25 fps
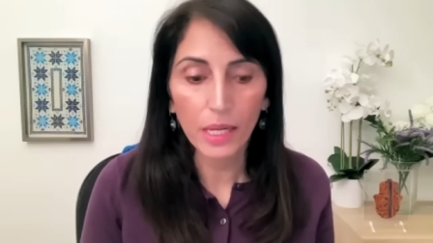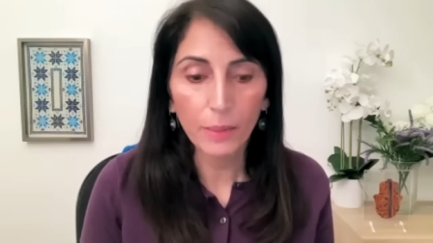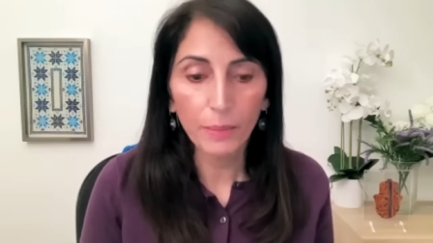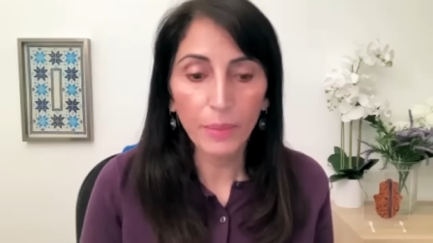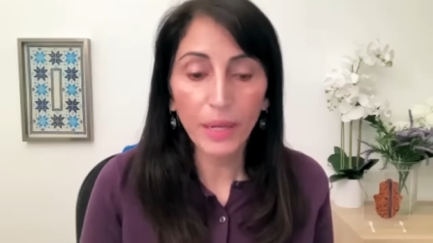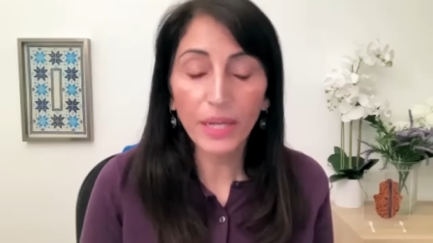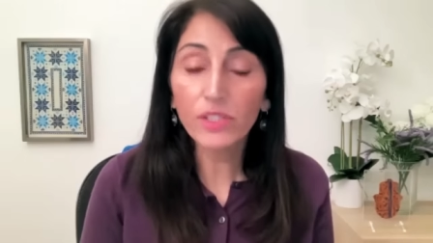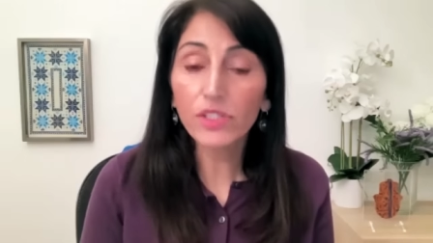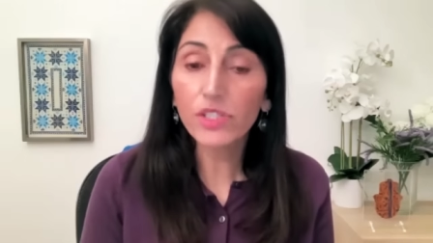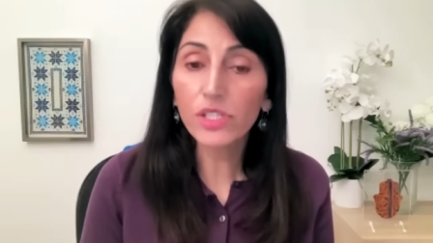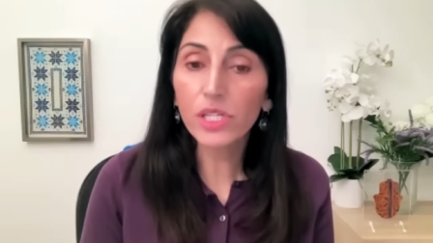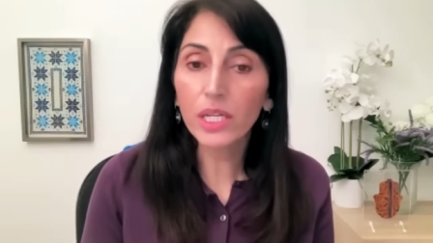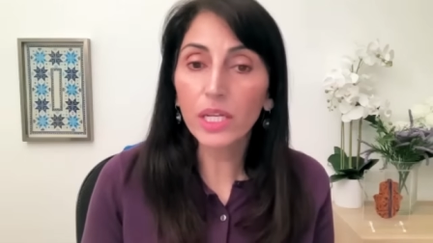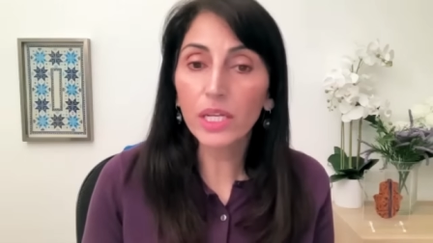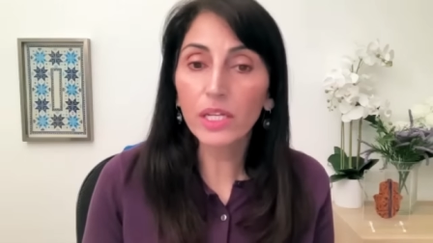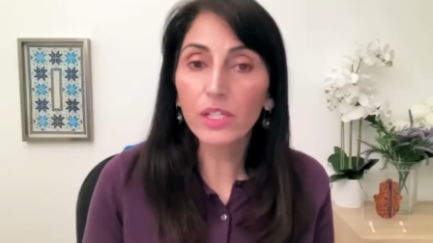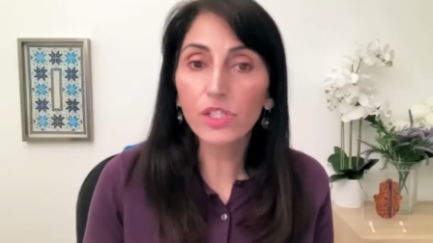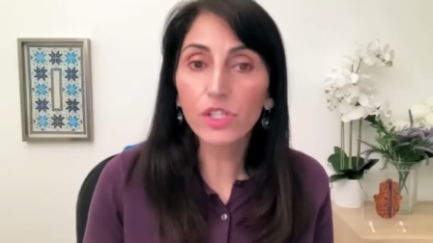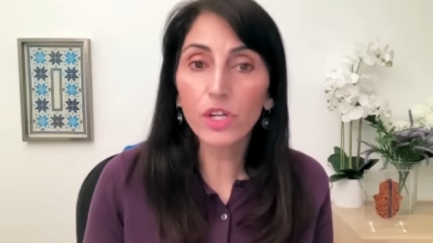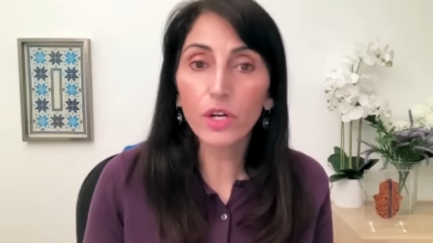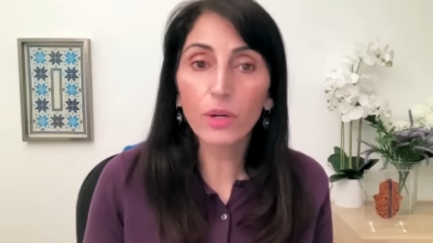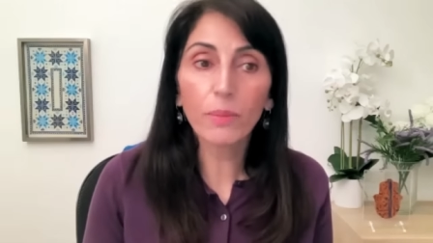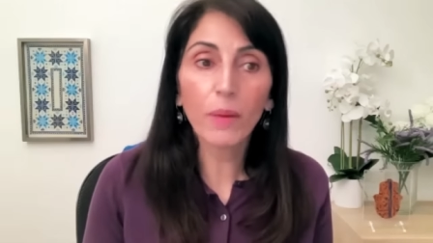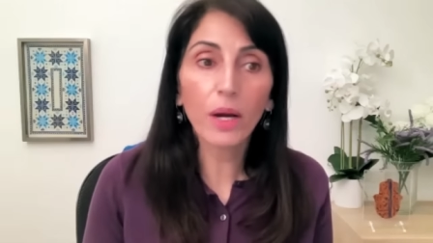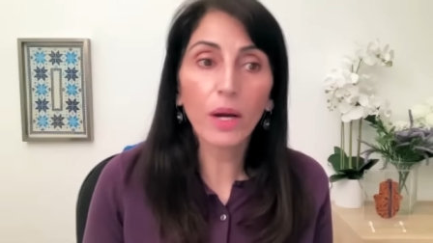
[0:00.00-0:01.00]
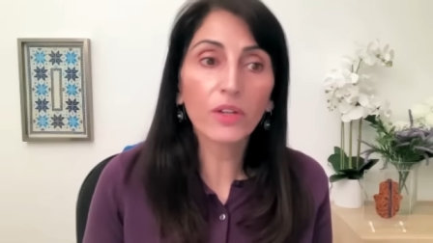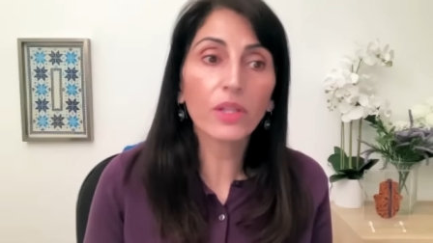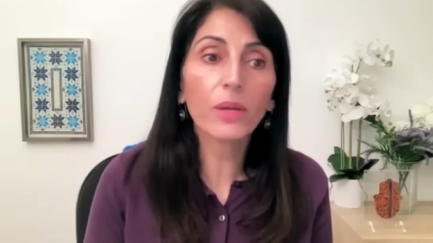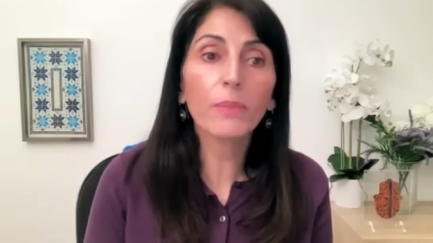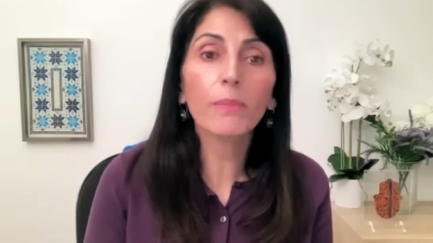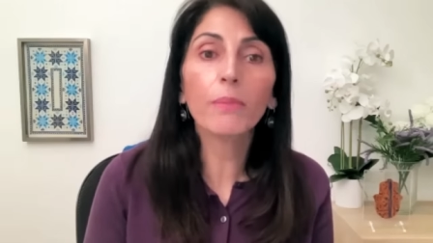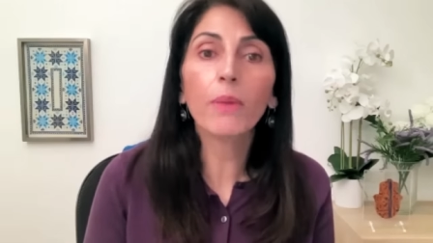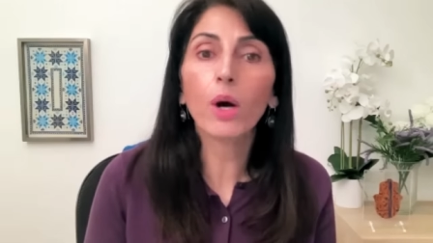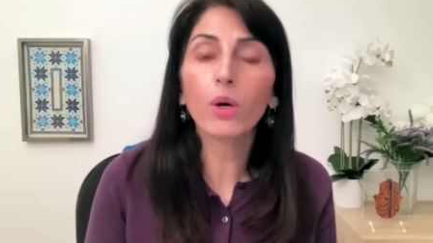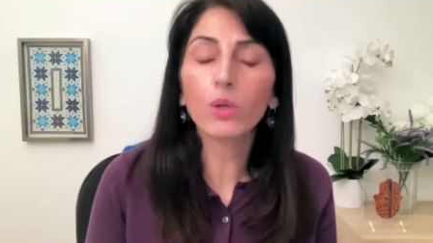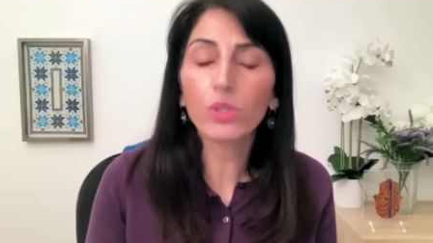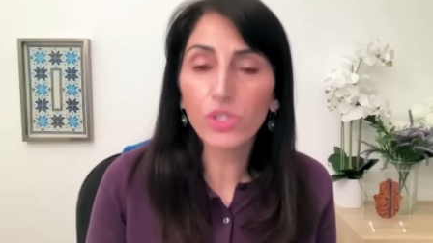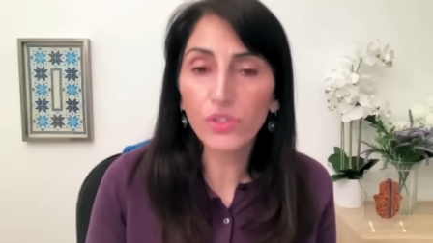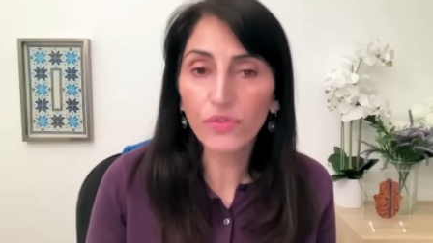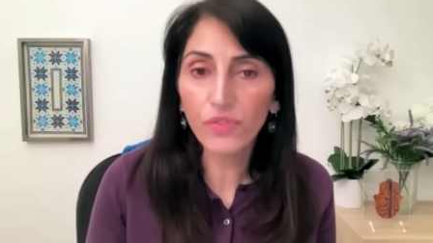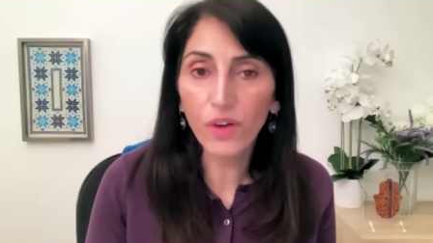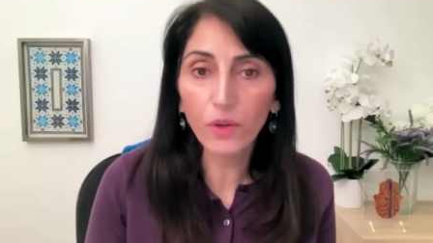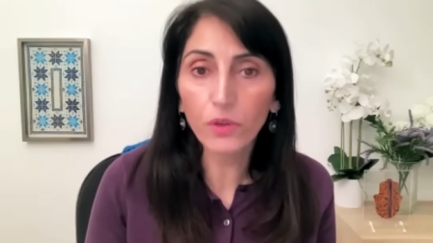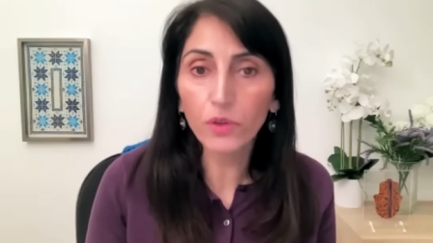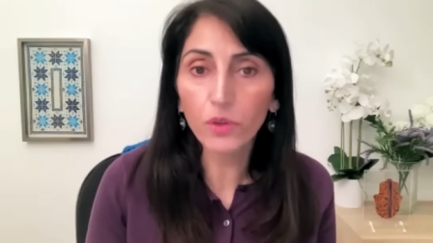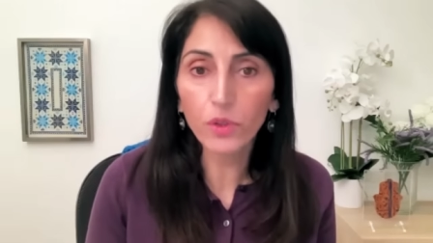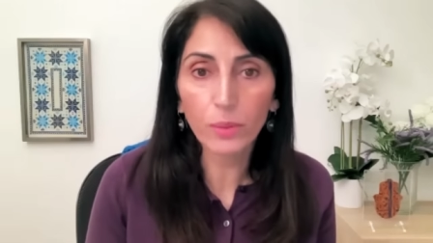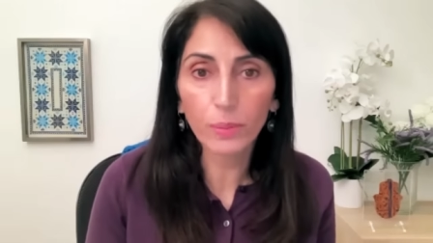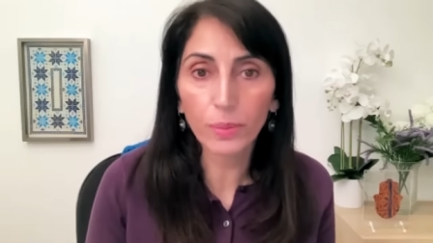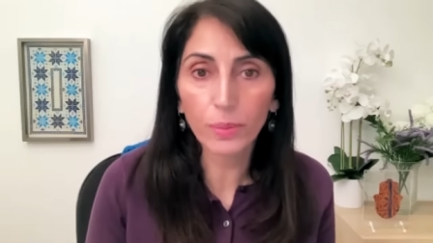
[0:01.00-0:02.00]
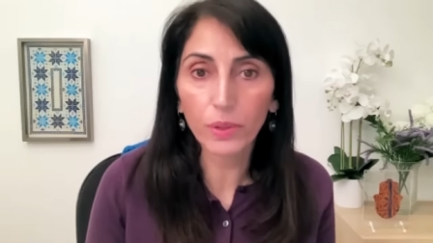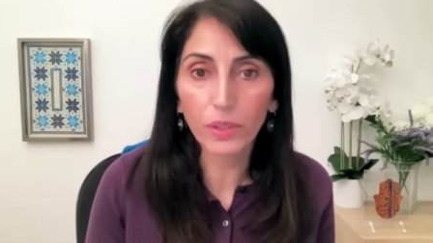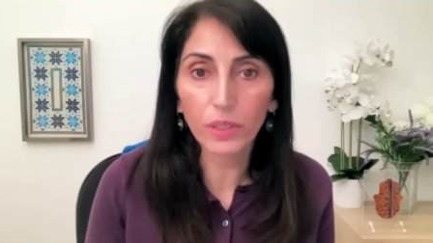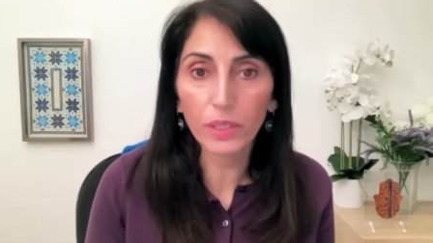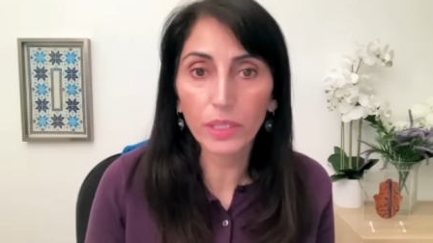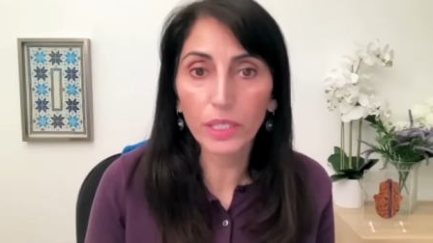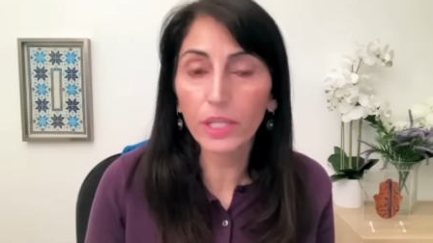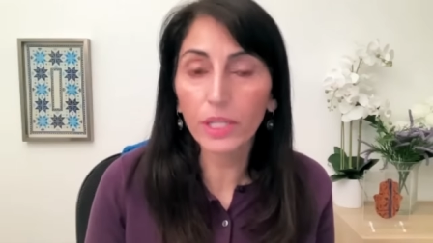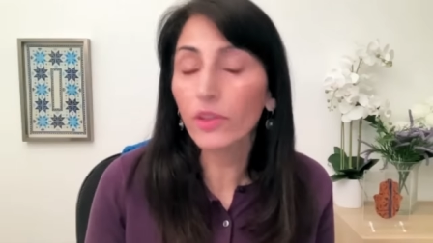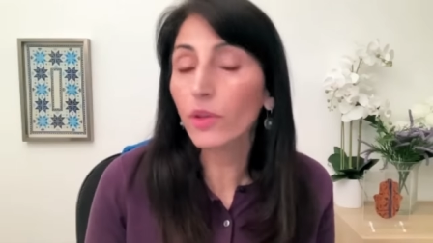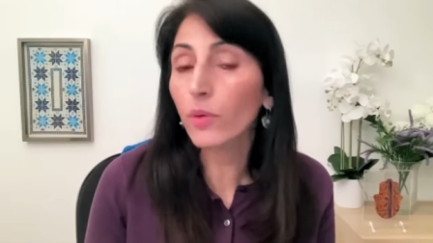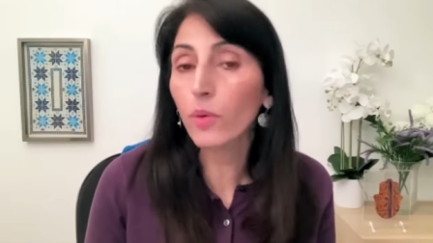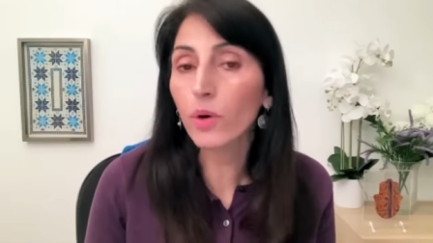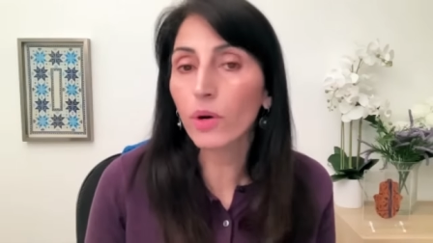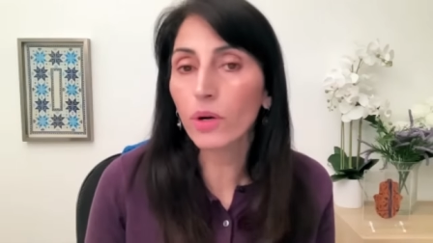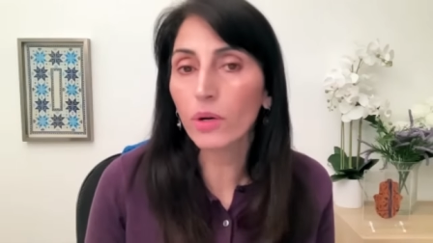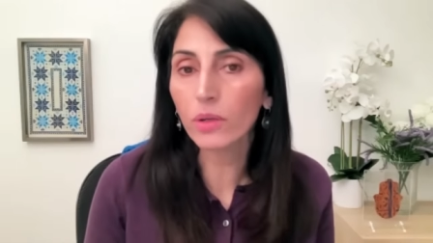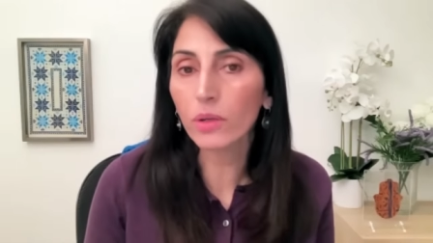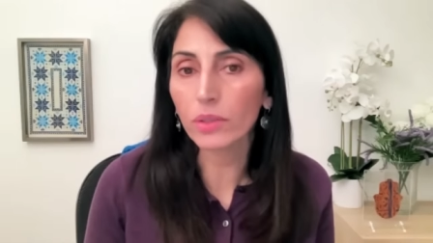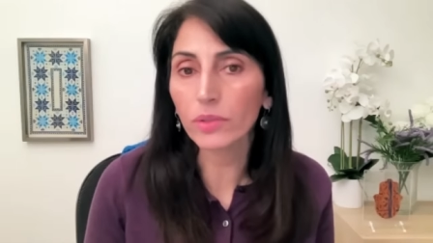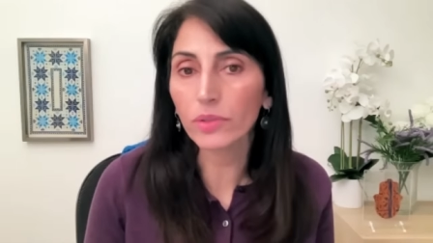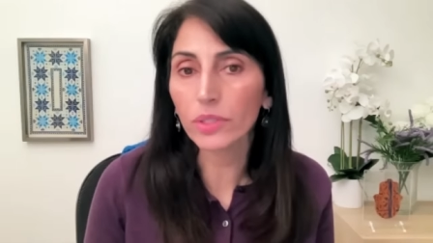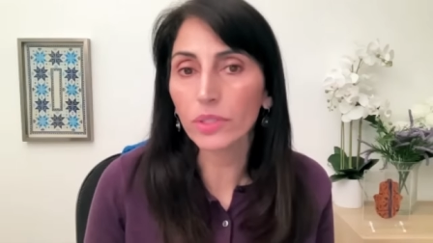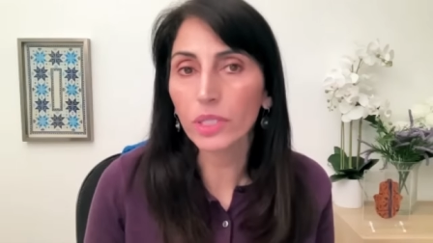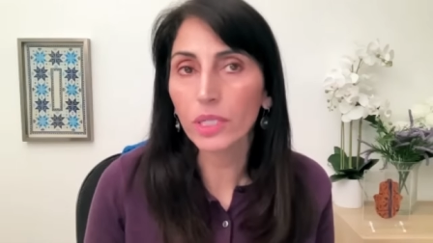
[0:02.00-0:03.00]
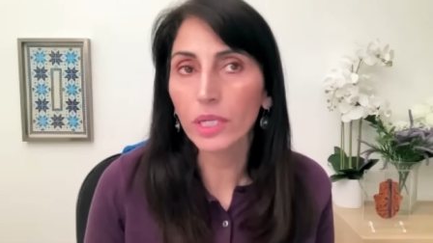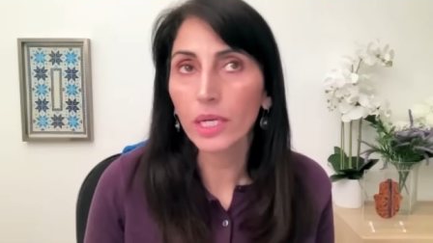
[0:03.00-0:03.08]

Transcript: Palestinians are among the most vulnerable in the world.